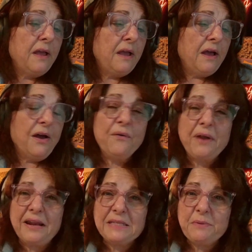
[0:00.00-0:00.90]

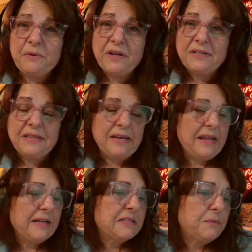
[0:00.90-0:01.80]
Okay, let's move on to the
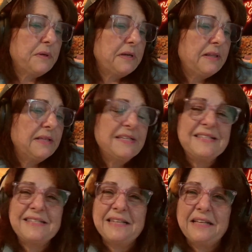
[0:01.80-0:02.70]
next one. This is
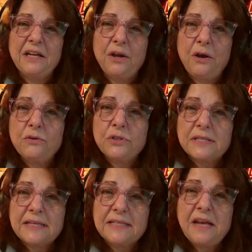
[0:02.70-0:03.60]

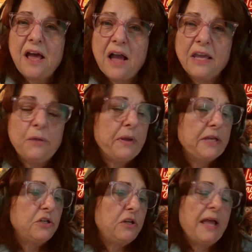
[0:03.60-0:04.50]
silicosis. It's an
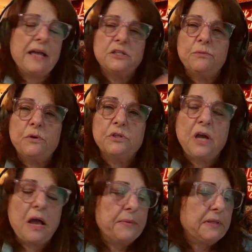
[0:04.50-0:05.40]
occupational hazard most
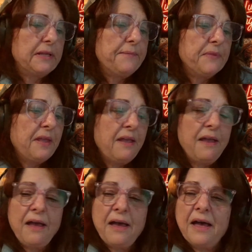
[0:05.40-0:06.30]
commonly.
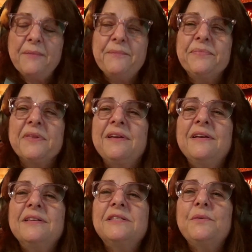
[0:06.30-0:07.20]

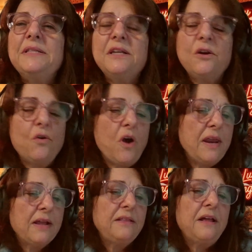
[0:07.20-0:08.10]
So it's a
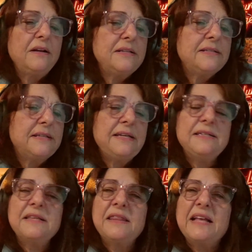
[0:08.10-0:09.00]
chronic lung
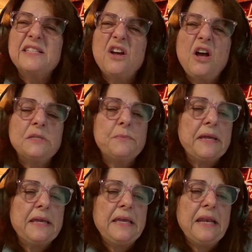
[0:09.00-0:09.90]
disease that's caused
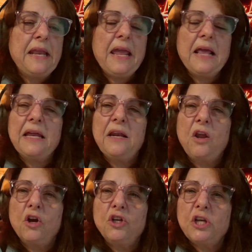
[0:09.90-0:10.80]
by inhaling
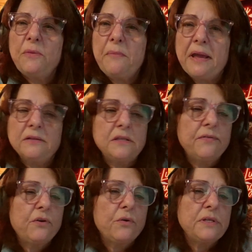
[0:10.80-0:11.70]
large amounts
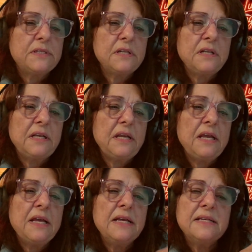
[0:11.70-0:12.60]
of crystalline
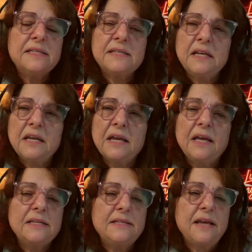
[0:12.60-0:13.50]

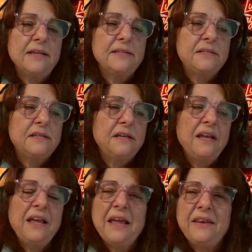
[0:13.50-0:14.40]
silica dust.
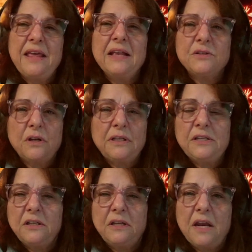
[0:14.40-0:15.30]
And that's going to lead
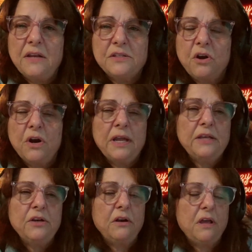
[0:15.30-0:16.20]
to a lot of scarring
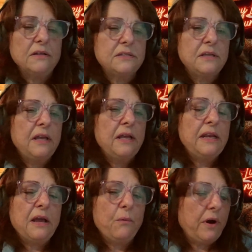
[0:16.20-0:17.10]
in your lungs.
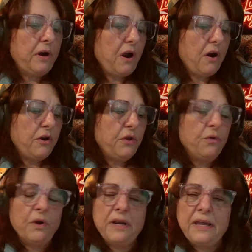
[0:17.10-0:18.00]
Now, where are you
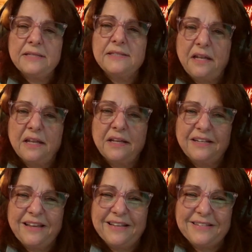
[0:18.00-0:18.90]
going to get silica
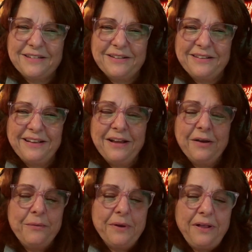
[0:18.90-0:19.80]
dust?
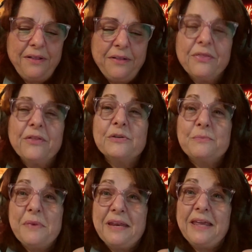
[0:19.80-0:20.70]
Well, there's
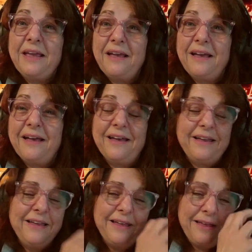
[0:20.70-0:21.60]
many
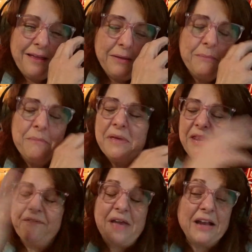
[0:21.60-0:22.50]

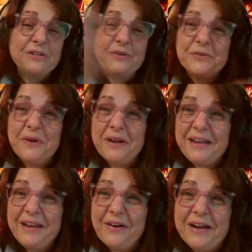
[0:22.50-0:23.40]
factories around
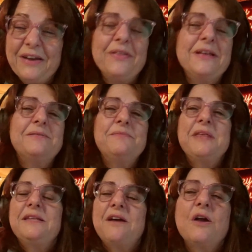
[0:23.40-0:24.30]
here. I know that
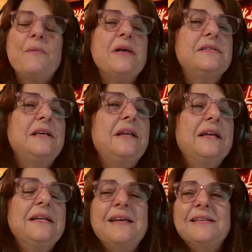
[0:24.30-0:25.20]
they talk about
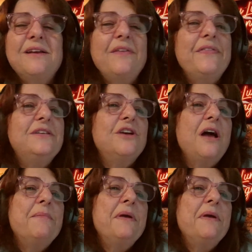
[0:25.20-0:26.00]
silica dust on the job.